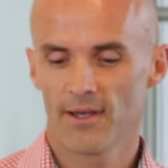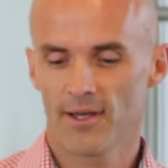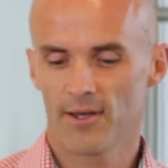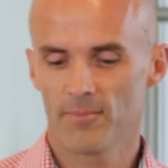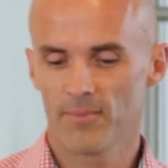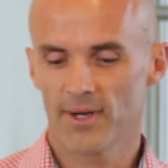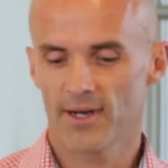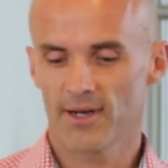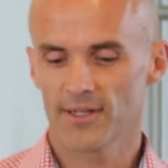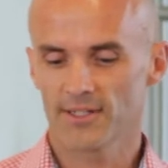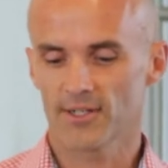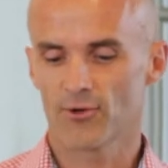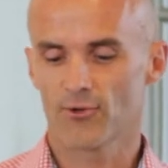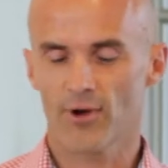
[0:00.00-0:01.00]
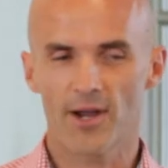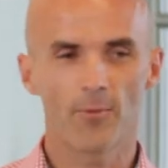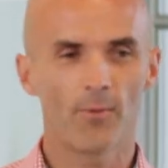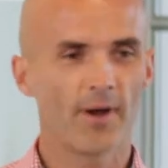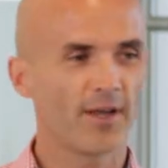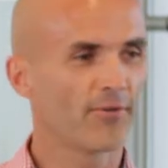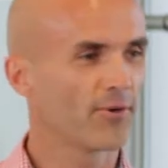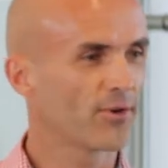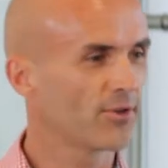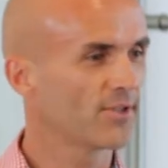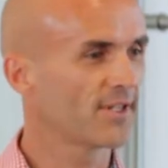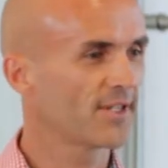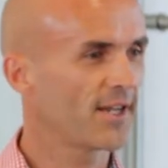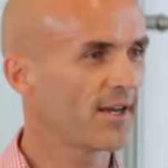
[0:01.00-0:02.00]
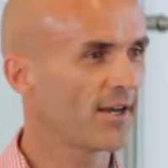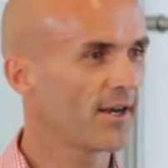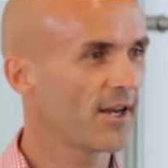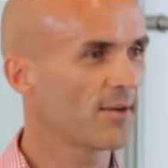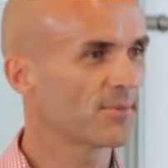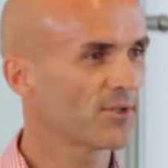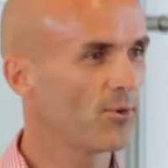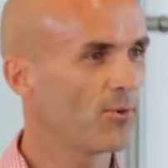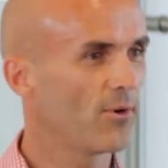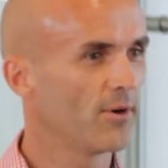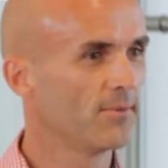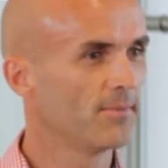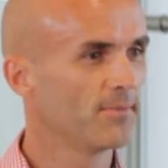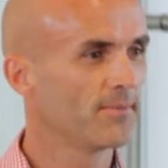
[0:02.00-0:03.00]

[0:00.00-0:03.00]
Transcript: Um, but it is a great way for a good dictator to keep score.